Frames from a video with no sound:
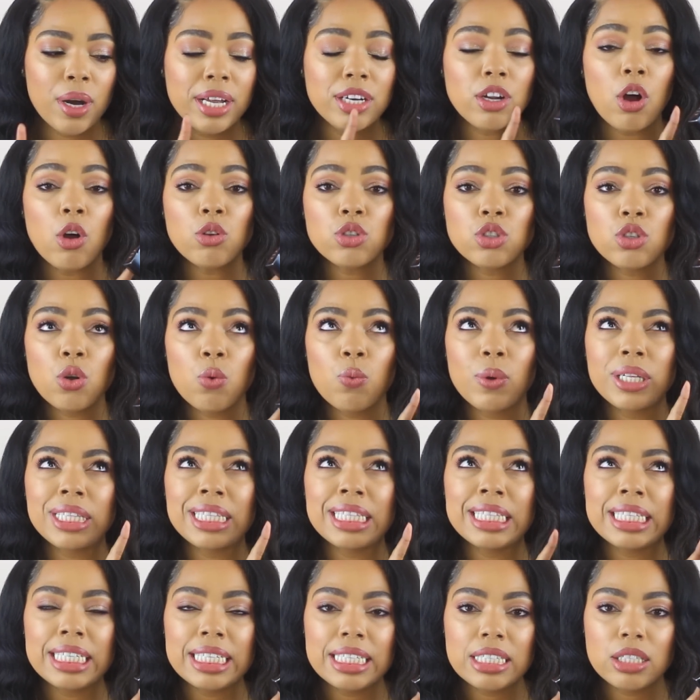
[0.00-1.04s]
And also
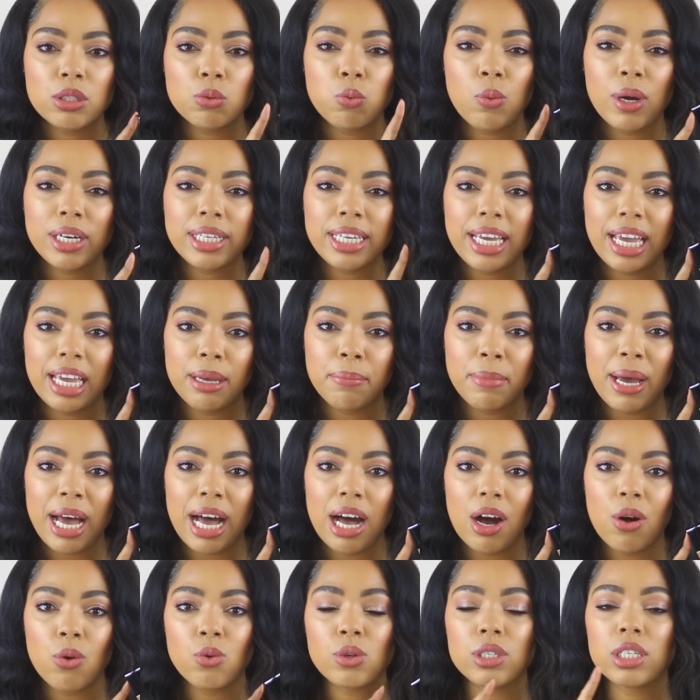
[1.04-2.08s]
when this one came
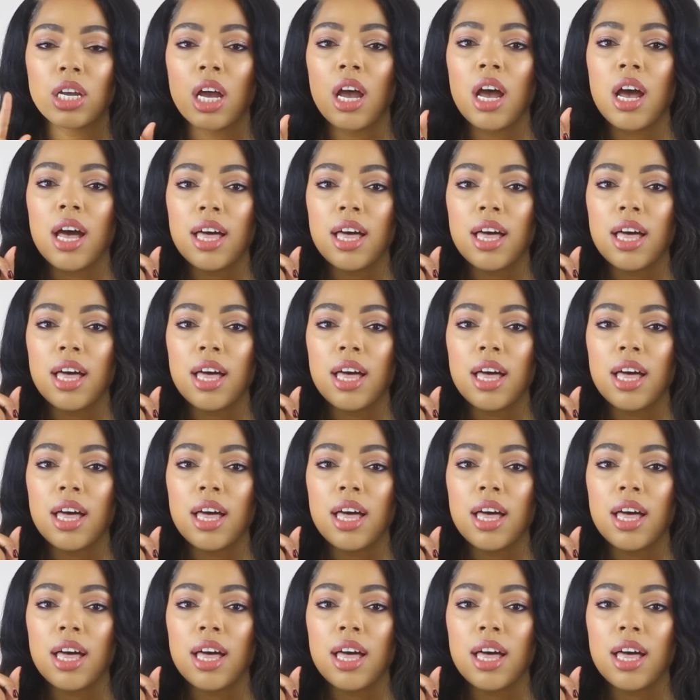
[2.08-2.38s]
out,